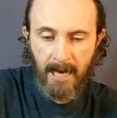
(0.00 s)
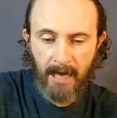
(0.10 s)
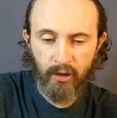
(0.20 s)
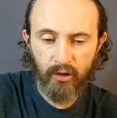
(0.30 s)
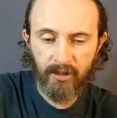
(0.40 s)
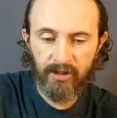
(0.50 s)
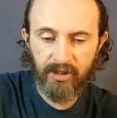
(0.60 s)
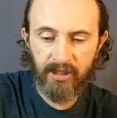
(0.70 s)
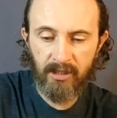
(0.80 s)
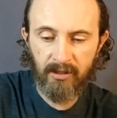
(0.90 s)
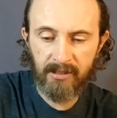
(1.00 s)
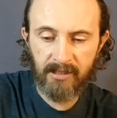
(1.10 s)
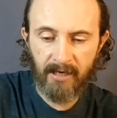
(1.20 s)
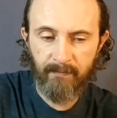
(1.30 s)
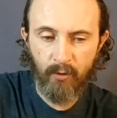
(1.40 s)
and you can see
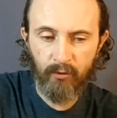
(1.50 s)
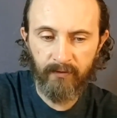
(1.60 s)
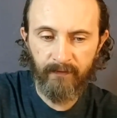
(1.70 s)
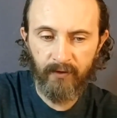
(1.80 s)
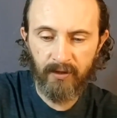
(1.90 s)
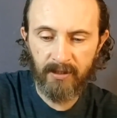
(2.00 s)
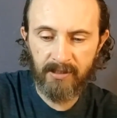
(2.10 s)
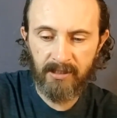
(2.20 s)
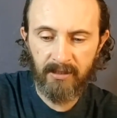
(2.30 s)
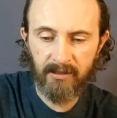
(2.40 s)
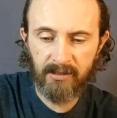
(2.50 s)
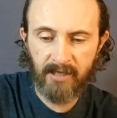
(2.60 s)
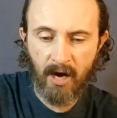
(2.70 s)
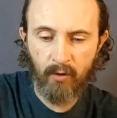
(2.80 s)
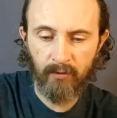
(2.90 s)
it's like both of you can see this
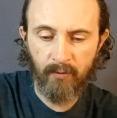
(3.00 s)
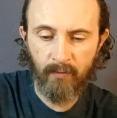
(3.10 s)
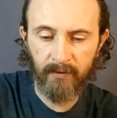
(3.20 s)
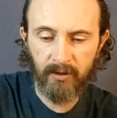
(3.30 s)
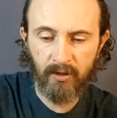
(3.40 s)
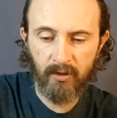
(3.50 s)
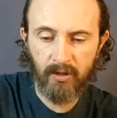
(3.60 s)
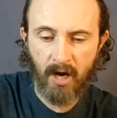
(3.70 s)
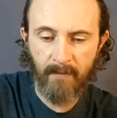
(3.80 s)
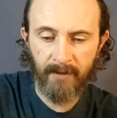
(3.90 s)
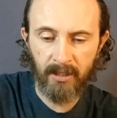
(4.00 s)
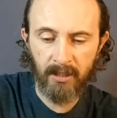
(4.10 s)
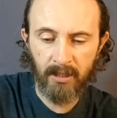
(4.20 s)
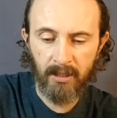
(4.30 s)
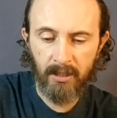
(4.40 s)
Tower moment coming.
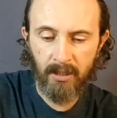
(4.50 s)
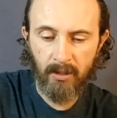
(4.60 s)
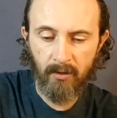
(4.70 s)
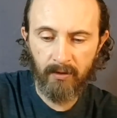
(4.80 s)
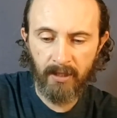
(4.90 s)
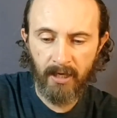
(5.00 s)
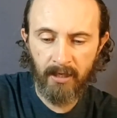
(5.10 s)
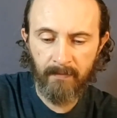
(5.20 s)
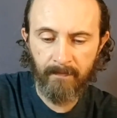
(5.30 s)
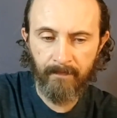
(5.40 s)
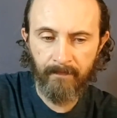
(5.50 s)
Okay,